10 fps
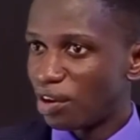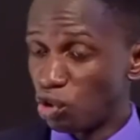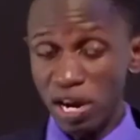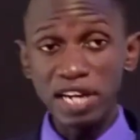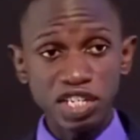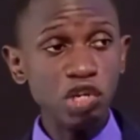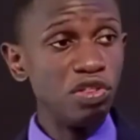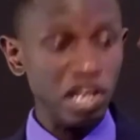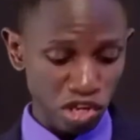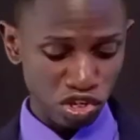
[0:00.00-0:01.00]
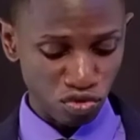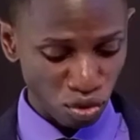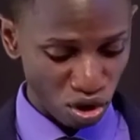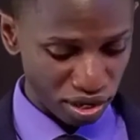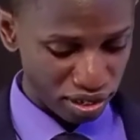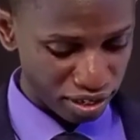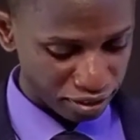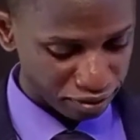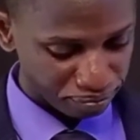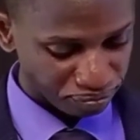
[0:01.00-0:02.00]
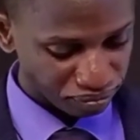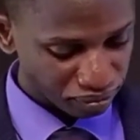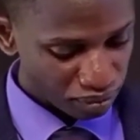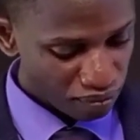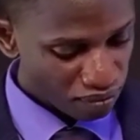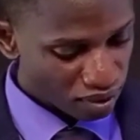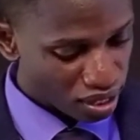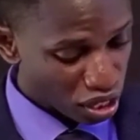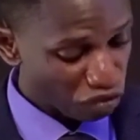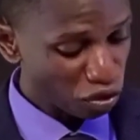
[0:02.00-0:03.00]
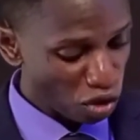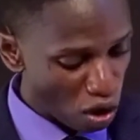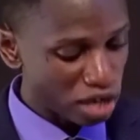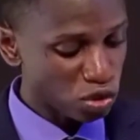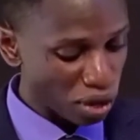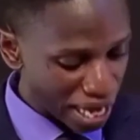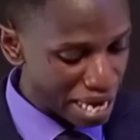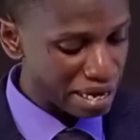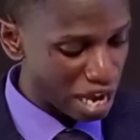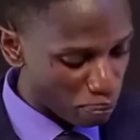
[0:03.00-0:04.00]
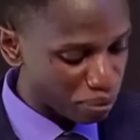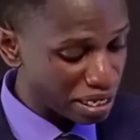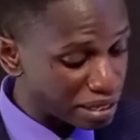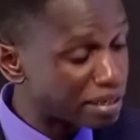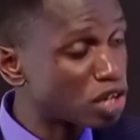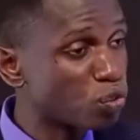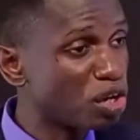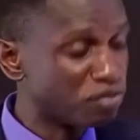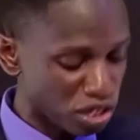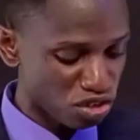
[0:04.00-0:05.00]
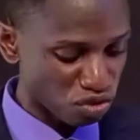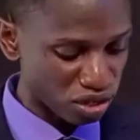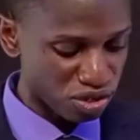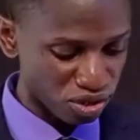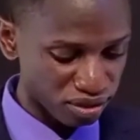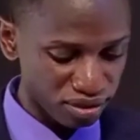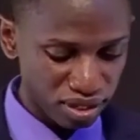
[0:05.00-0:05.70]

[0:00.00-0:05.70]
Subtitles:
Not until they are destroyed. If you don't want to end up in that way of destruction,